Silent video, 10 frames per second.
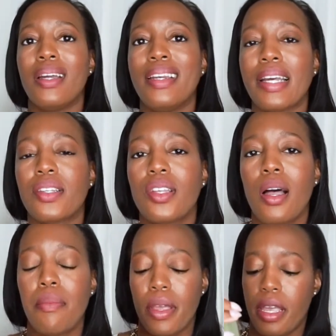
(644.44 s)
Next
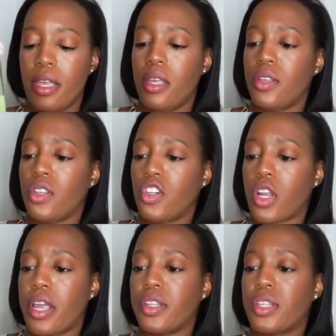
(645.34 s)
up is
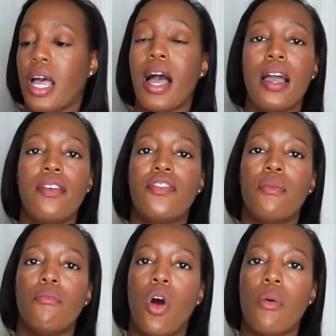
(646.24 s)
Giant Sky
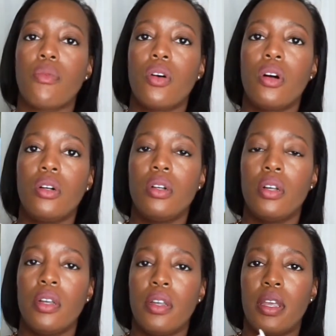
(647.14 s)
from Marlborough
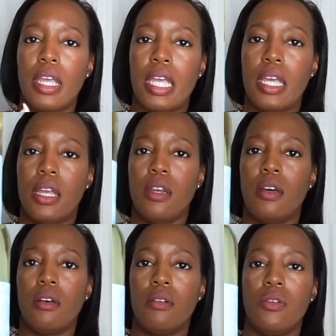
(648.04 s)
in
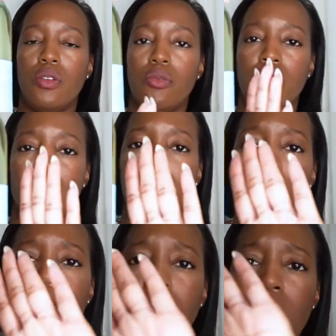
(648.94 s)
New
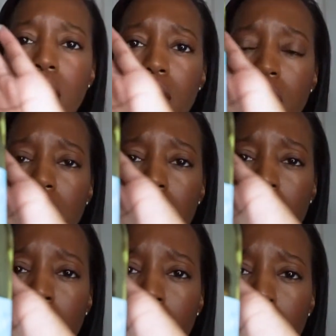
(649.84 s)
Zealand.
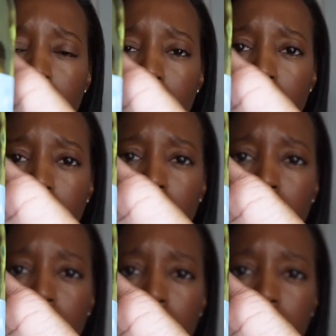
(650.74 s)

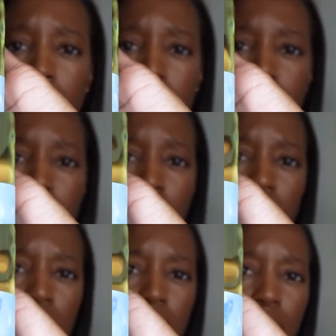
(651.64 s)
Ooh, can you
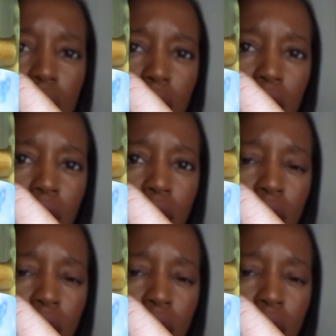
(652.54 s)
see? Let's see.